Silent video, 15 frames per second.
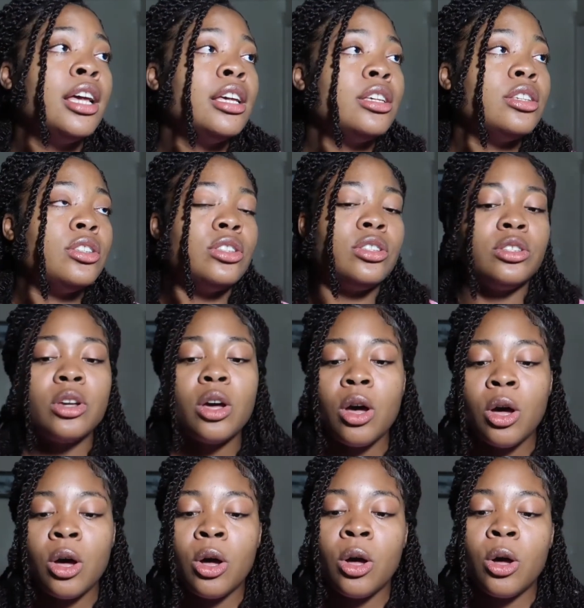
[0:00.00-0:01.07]

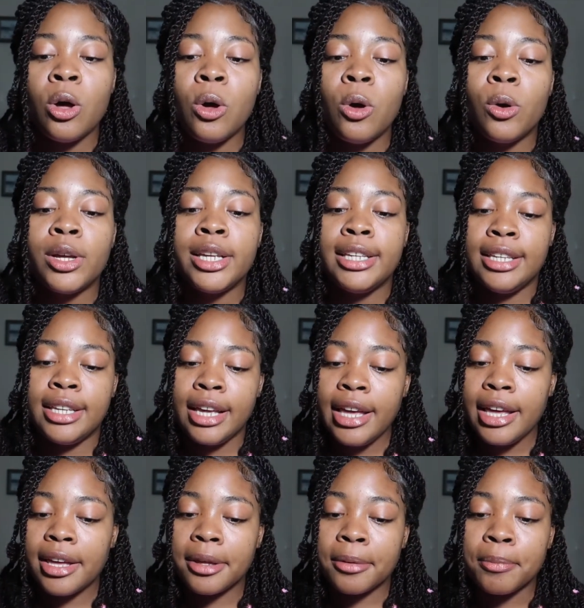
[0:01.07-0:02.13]
So
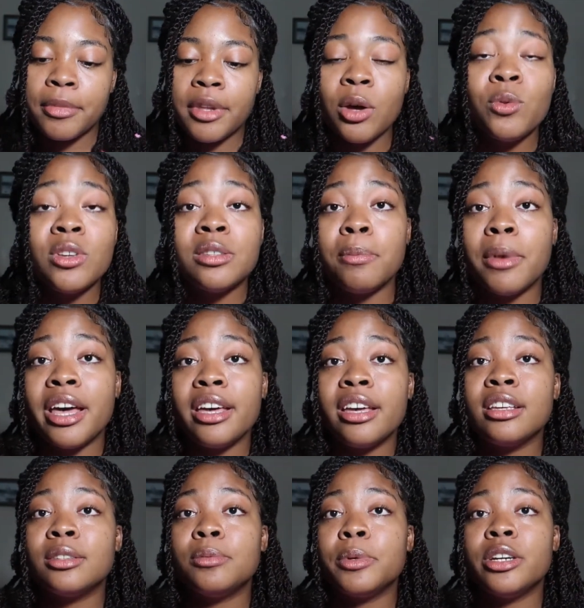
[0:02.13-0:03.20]
yeah, that was my
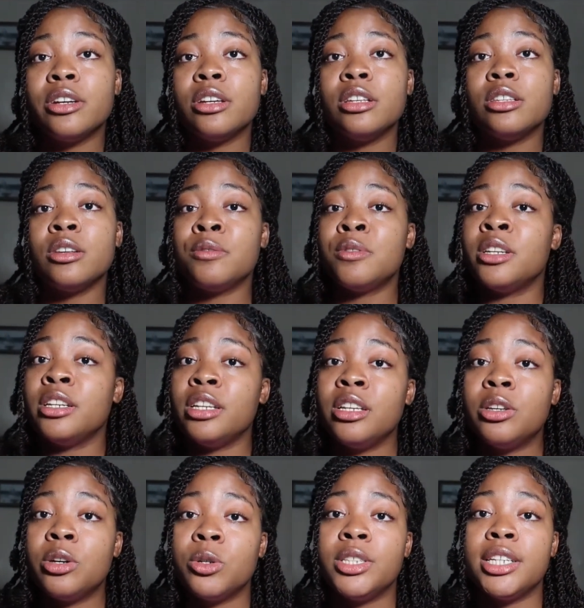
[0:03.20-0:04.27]
experience of an
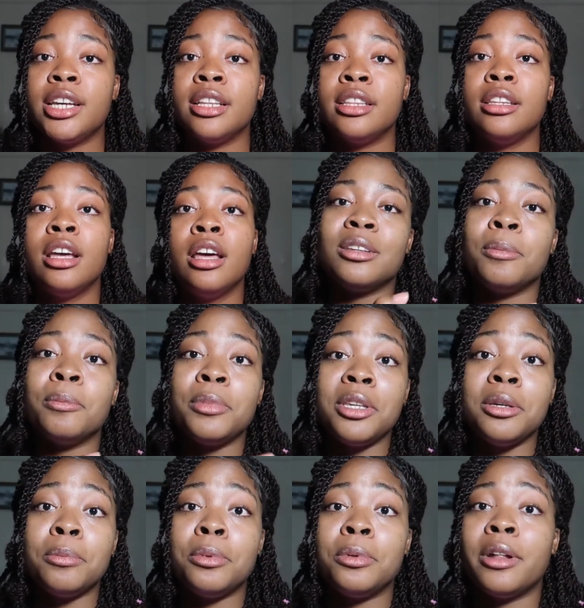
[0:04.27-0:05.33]
ego death. Some
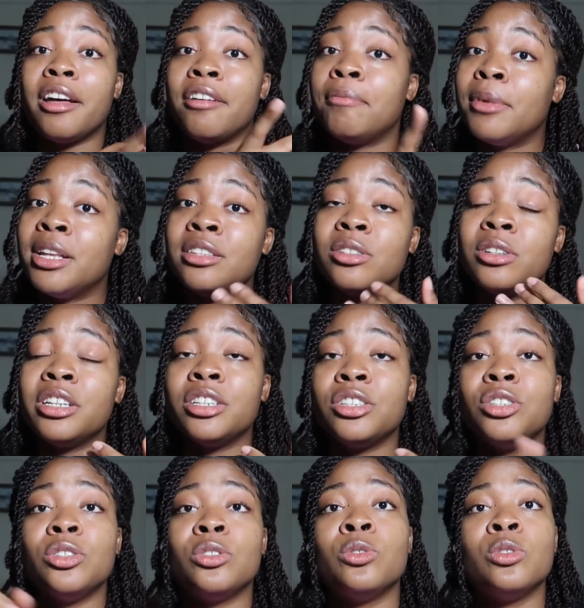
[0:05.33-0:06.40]
people have mental
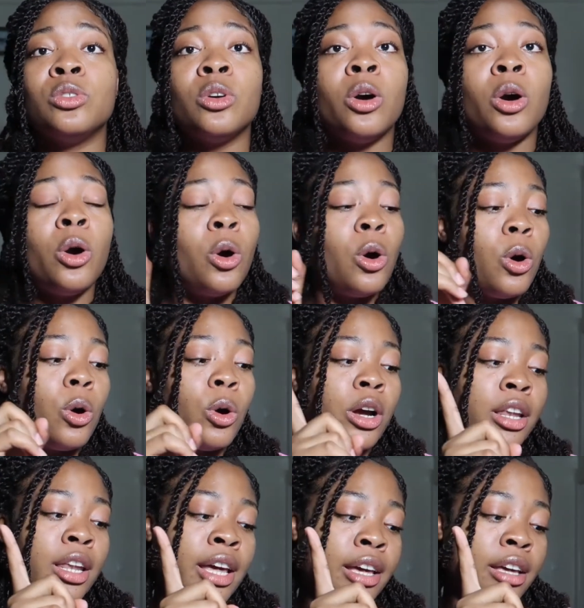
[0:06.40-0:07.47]
issues, or
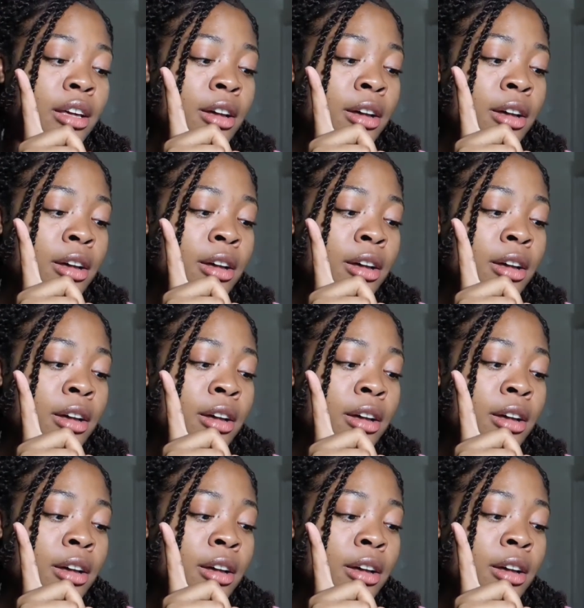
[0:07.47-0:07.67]
like